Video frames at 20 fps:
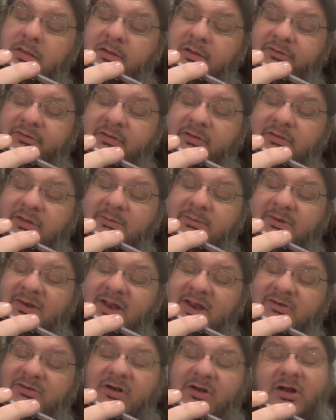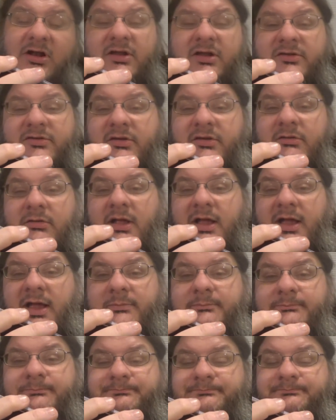There's no limitation on it. So,
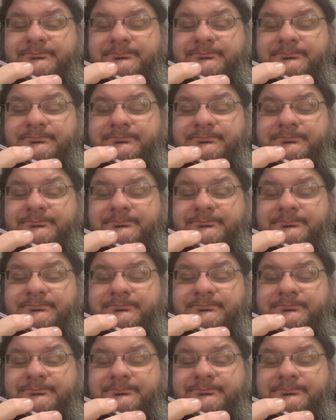like,